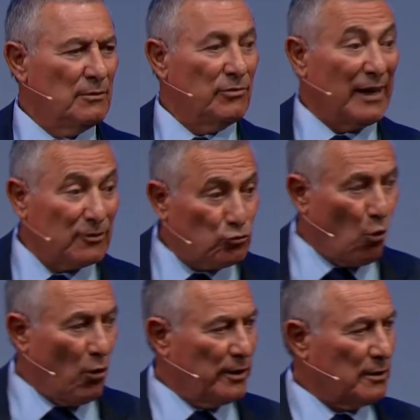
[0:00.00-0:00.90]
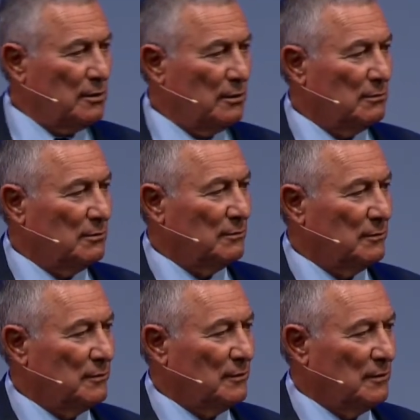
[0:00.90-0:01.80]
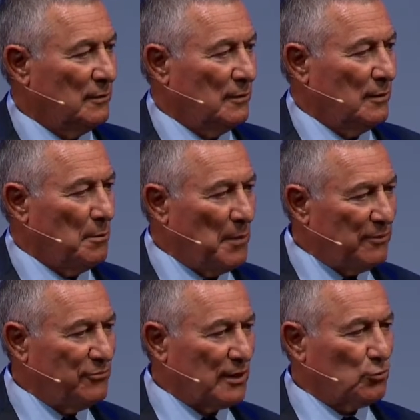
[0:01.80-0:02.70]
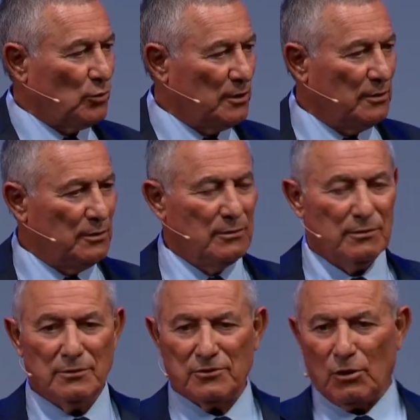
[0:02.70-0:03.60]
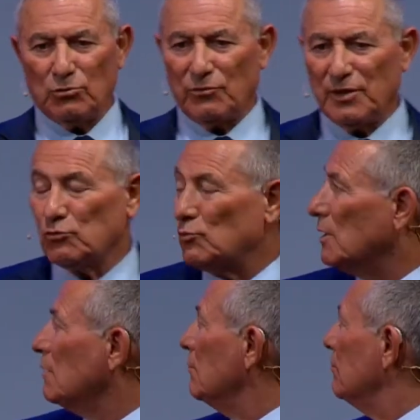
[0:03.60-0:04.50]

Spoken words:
Flextronic, a manufacturer in south of Israel.